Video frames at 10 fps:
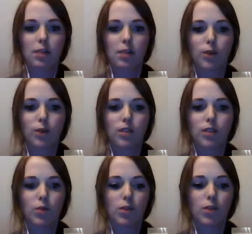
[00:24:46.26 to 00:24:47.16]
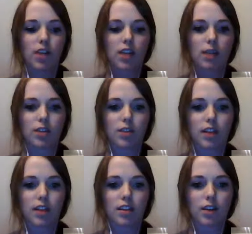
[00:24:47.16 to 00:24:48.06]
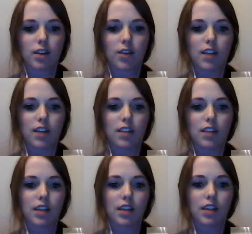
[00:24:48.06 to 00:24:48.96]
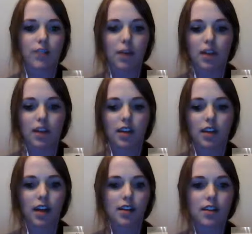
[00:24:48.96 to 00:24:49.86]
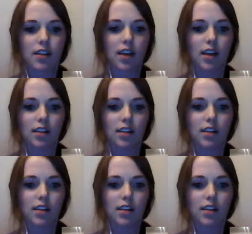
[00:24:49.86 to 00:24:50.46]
post it one more time so you guys can read over it and see if I made any errors in the editing.